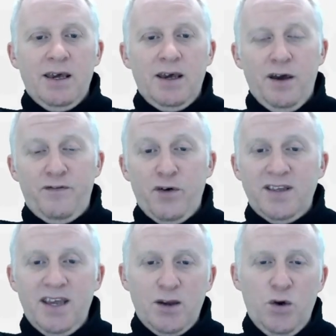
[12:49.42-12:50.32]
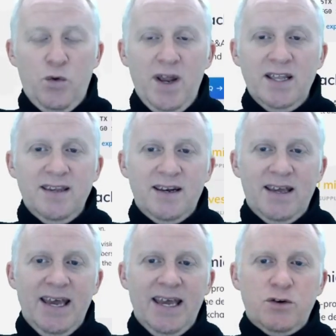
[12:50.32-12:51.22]
uh, for tech related
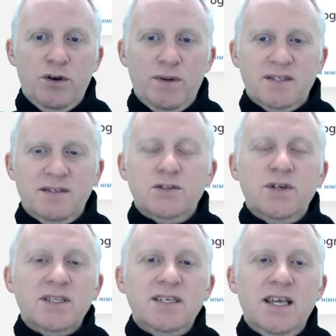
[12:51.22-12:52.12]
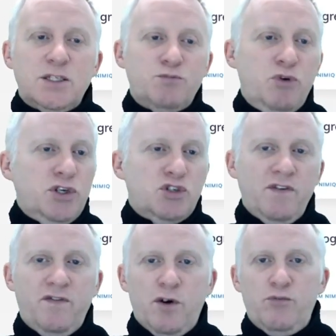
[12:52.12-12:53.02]
inquiry. So as you can see, it's pretty
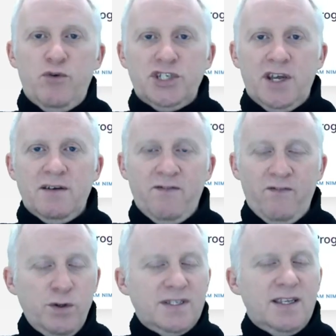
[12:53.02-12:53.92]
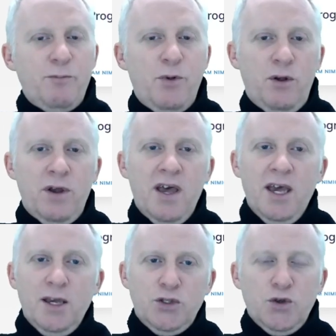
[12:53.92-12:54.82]
straightforward project, very simple.
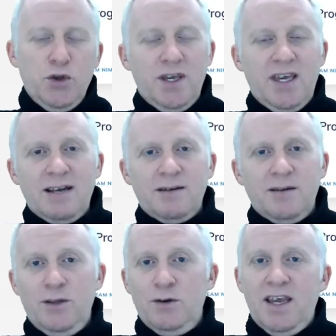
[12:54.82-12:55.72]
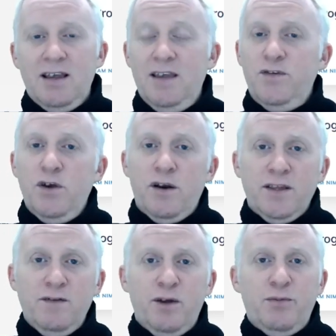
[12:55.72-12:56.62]
So you can you can if you are a
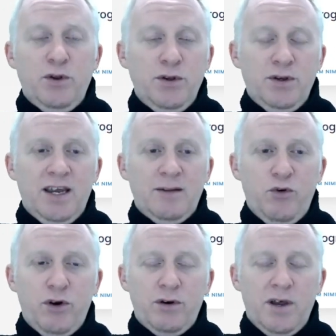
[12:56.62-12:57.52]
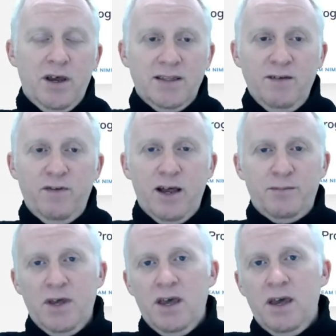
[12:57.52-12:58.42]
developer, you can program uh,
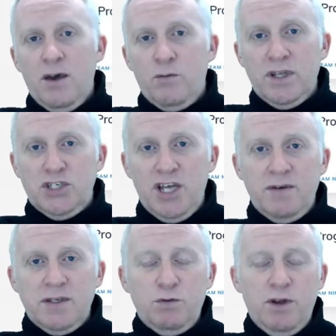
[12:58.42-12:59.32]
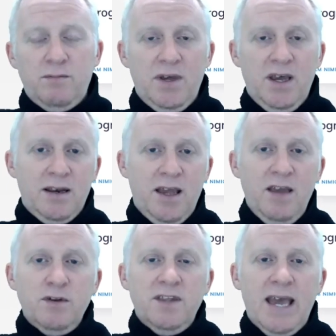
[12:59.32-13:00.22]
develop with JavaScript and
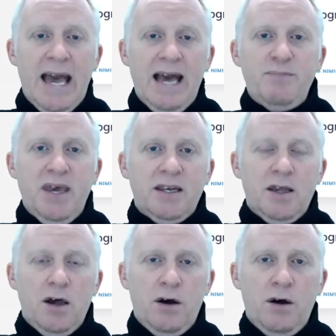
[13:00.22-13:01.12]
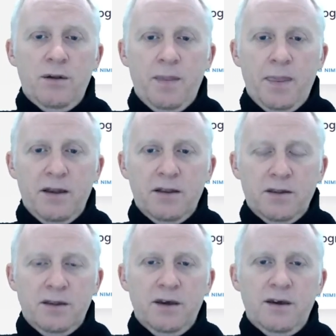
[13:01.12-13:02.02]
everything happen on
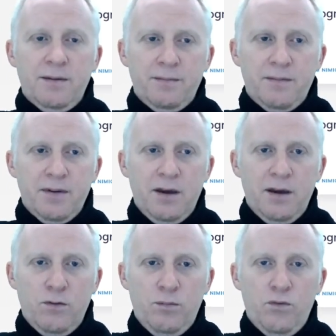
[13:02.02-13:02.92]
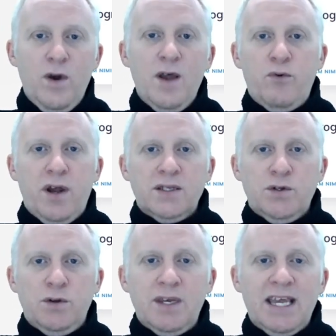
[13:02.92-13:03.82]
the uh, web
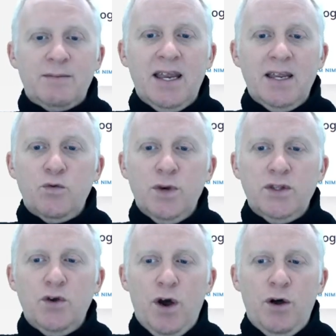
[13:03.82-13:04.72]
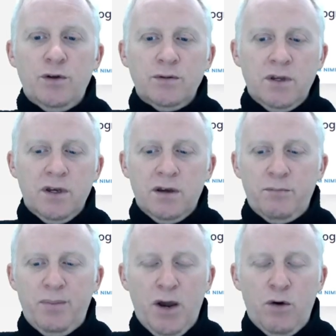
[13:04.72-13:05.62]
browser you can it with your own uh,
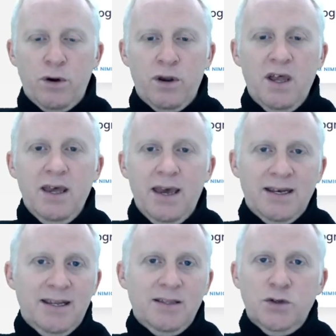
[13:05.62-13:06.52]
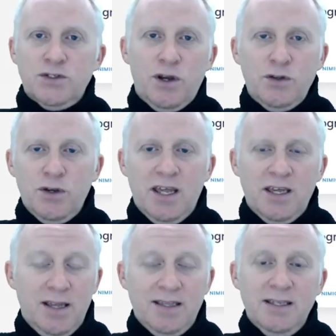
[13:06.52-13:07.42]
power and then you start to
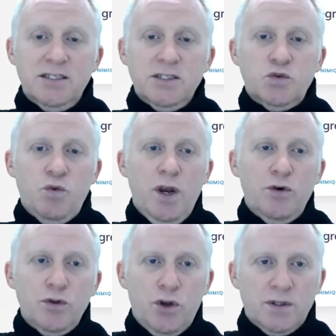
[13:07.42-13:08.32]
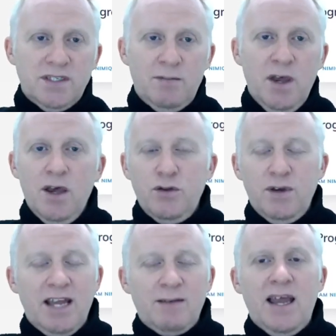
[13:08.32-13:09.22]
connect and this is really cool concept you
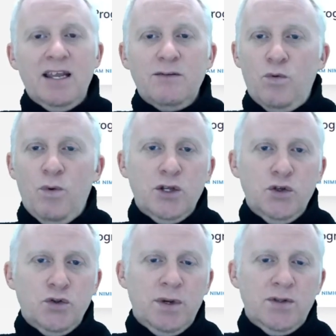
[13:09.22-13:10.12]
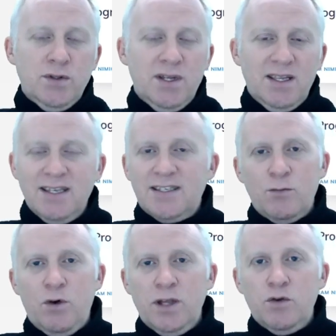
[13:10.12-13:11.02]
can mine it while you're doing this i'm
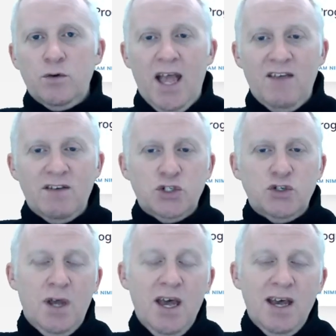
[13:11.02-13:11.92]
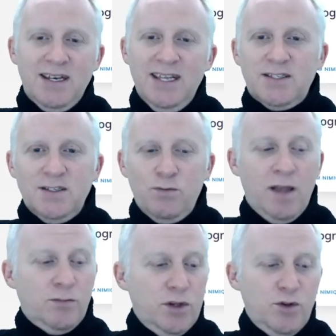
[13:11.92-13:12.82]
going to eventually this
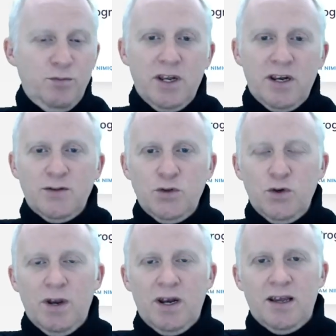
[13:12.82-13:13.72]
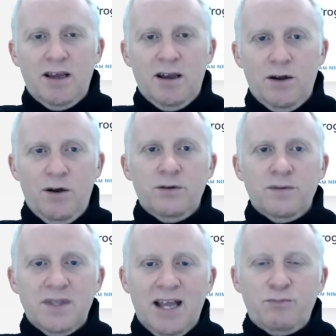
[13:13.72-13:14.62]
i'm going to put an ad to create an account
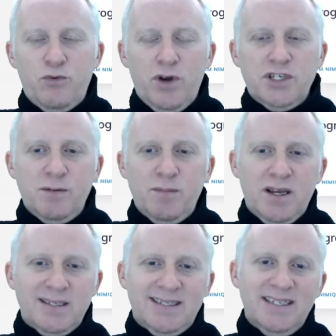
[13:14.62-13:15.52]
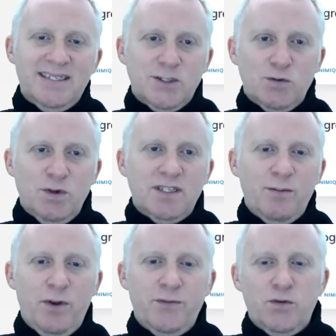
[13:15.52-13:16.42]
on that project because this is really
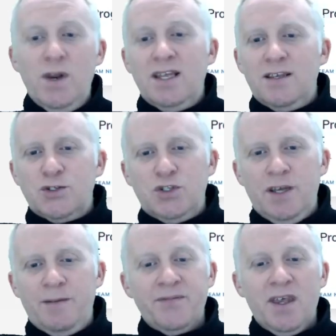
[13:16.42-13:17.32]
simple routing testing